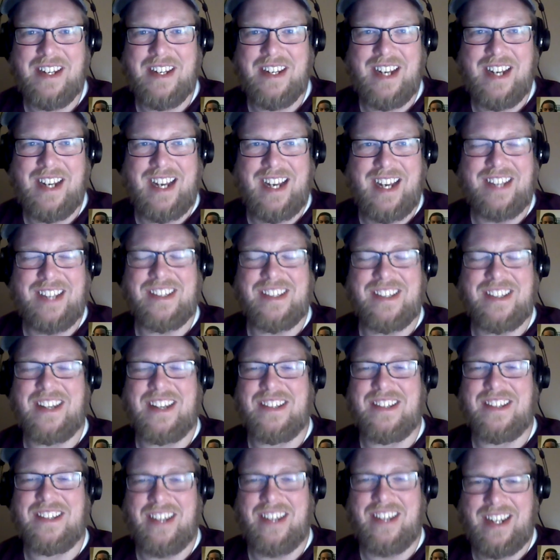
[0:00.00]
I just
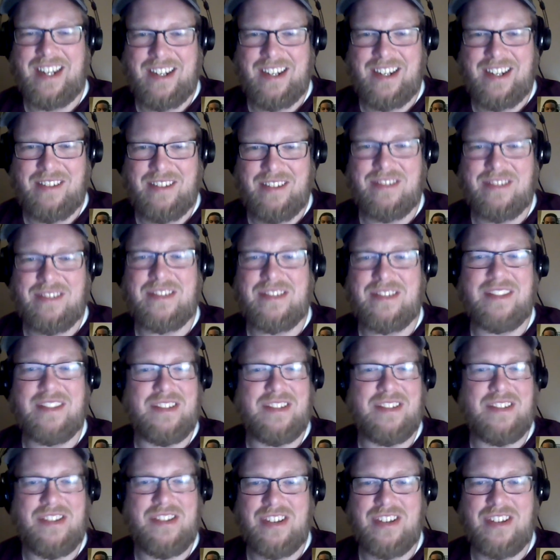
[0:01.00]
got to say, I was
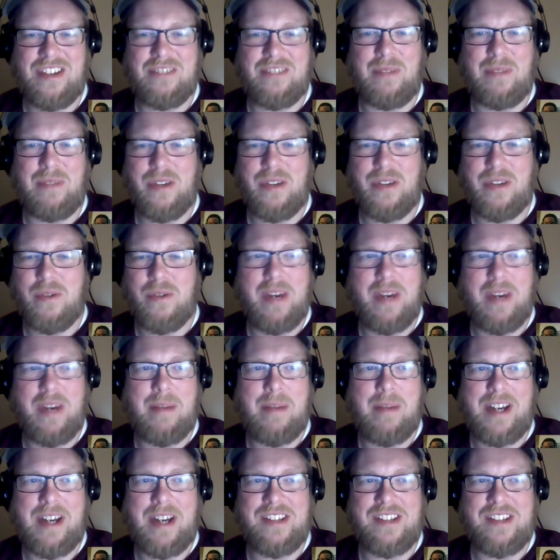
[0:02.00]
just blown
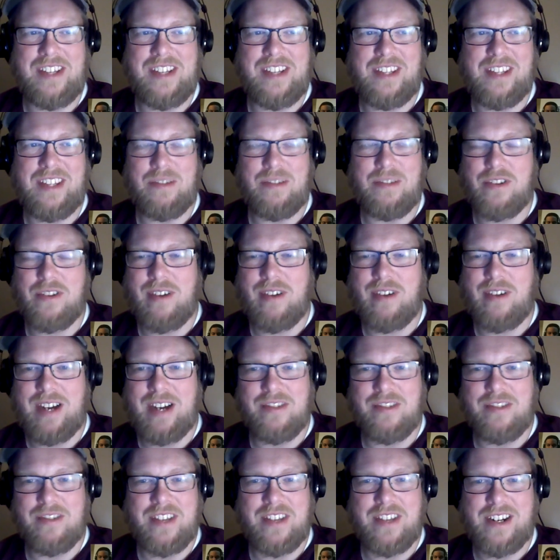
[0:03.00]
away by seeing those
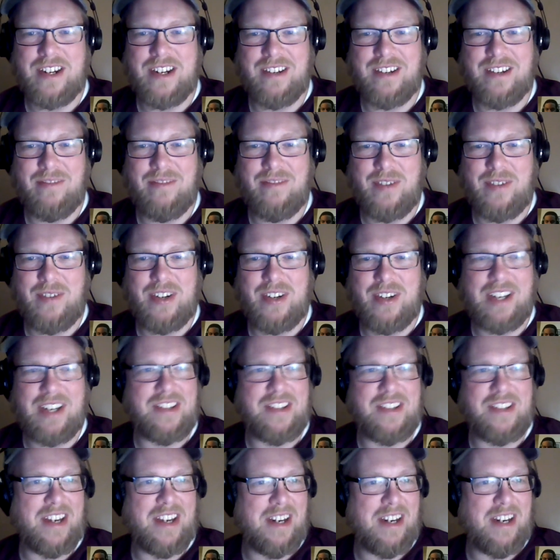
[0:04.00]
crowds there. Very
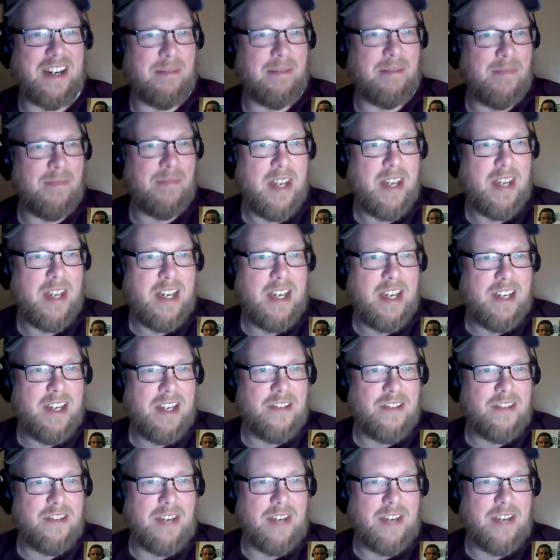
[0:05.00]
exciting.
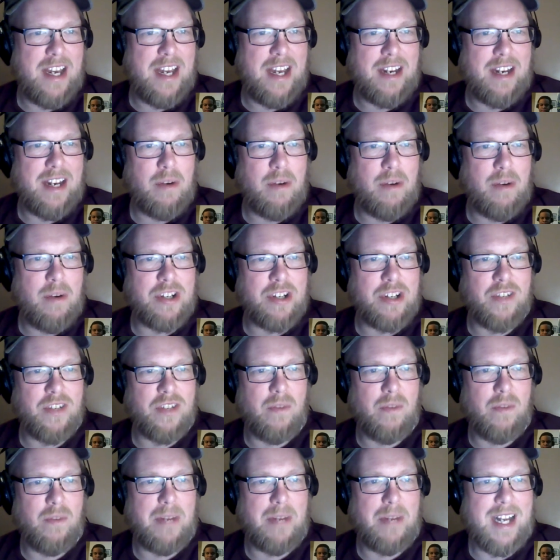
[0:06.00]
So, yeah,
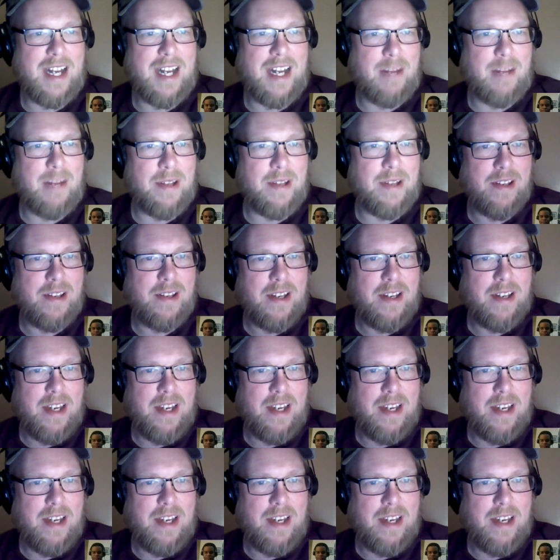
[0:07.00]
questions from Bob.